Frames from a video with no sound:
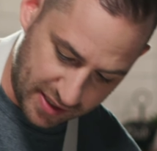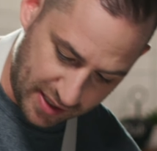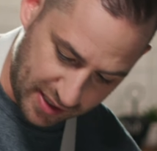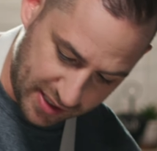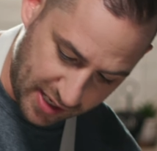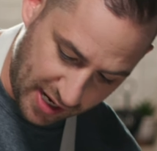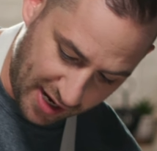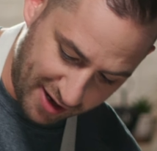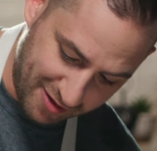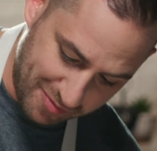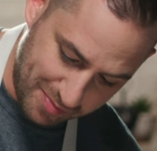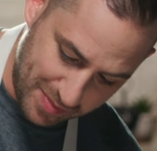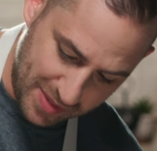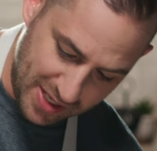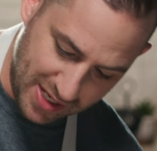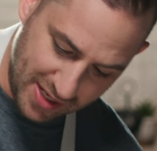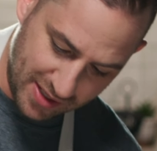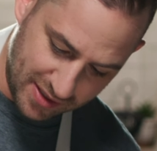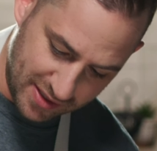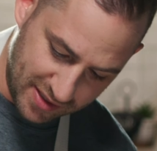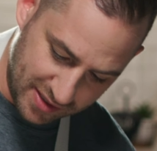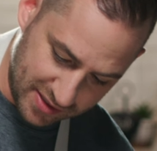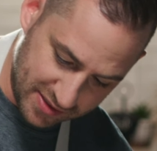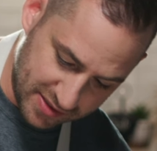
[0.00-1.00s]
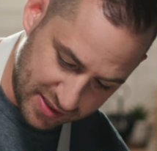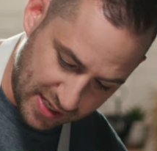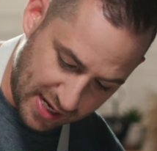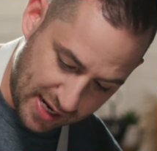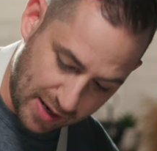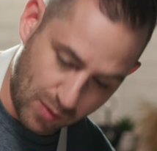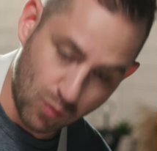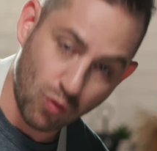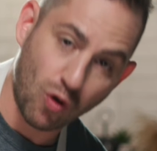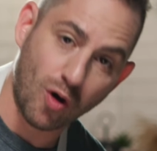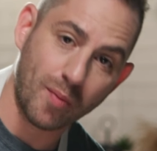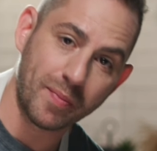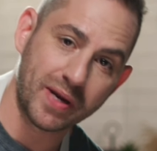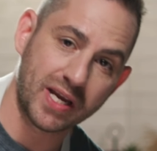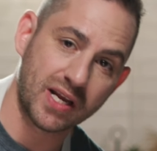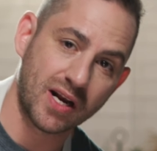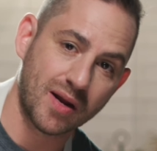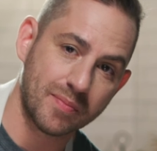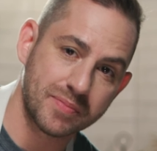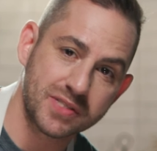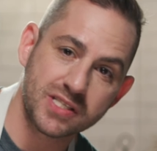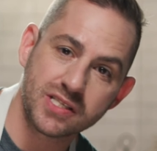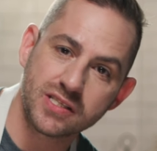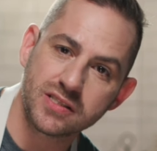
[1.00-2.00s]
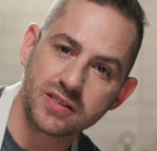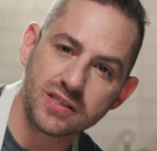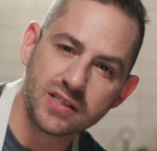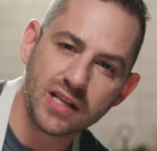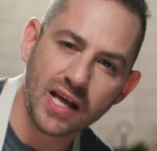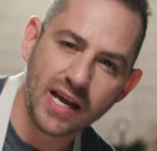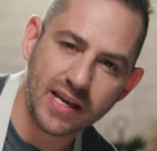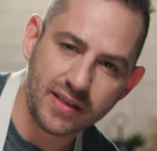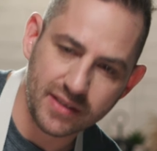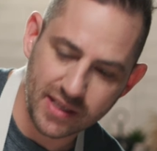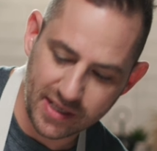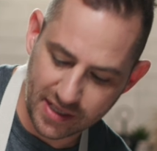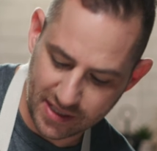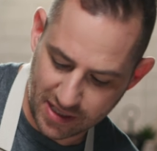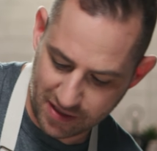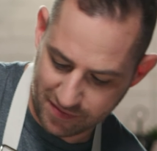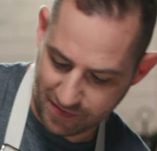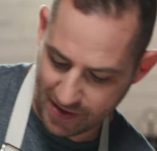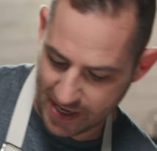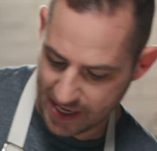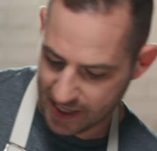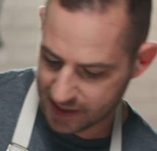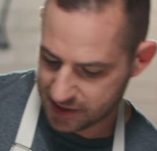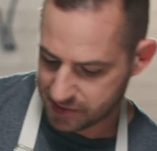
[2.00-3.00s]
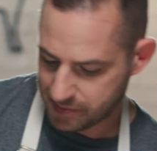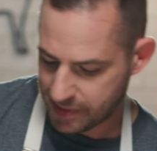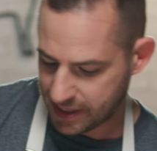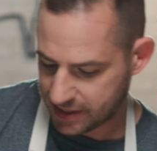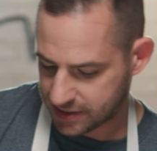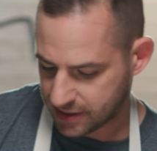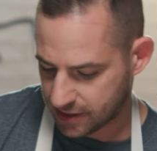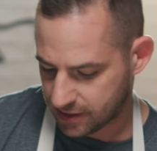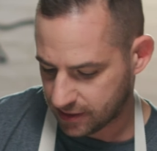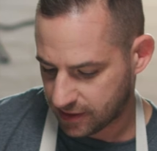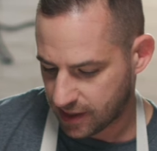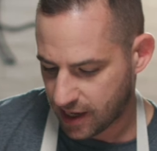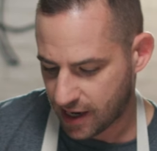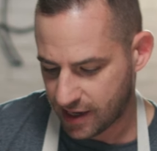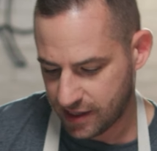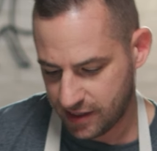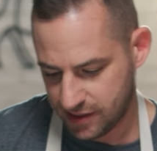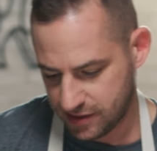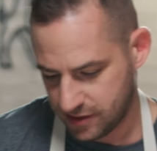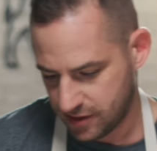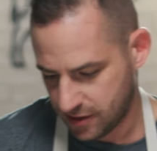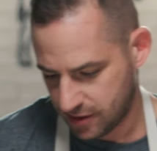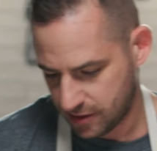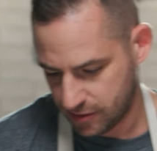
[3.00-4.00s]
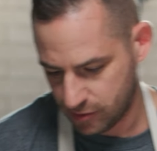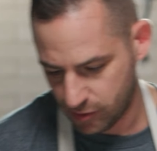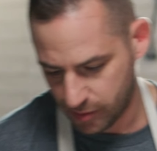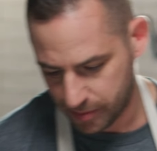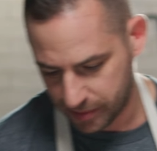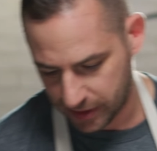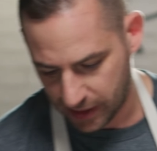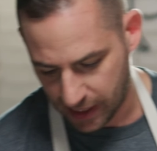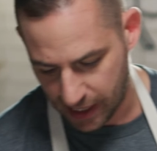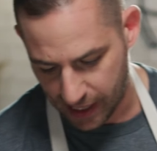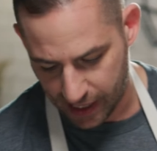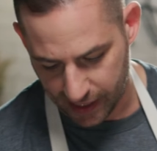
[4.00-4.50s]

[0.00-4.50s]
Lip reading: a cut of meat, is warming it up slightly in advance makes it a lot easier to apply.